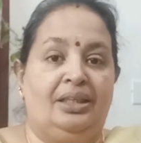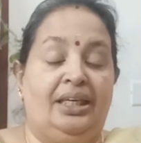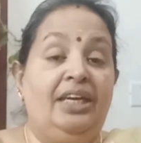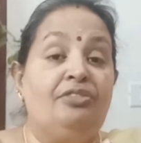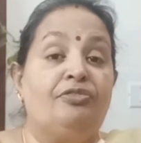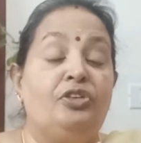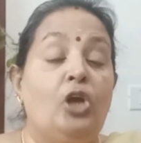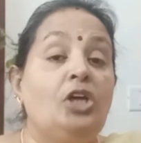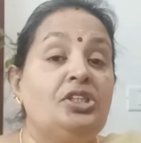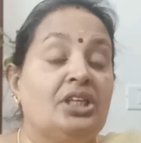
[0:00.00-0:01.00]
if
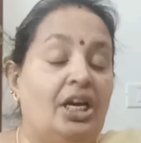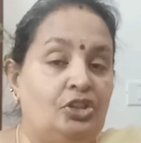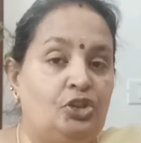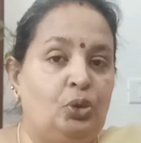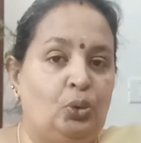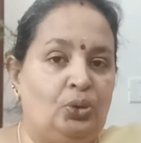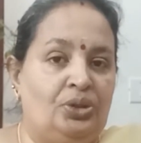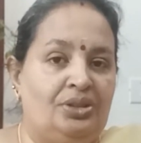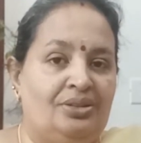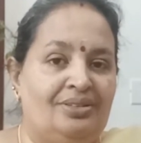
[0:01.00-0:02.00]
not
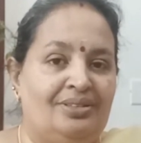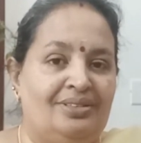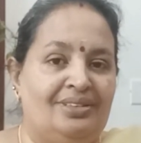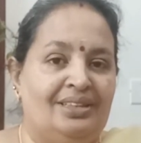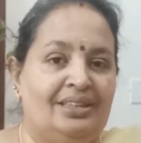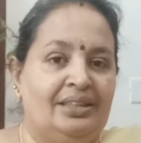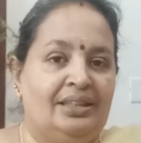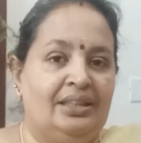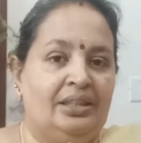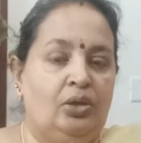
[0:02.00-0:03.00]
controlled,
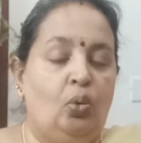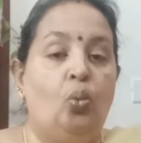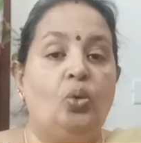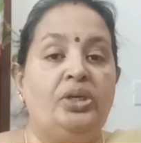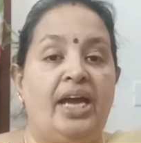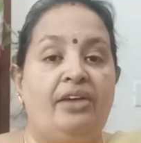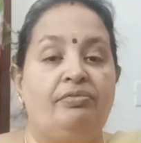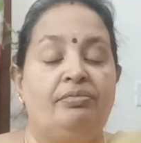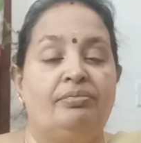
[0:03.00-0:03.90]
would have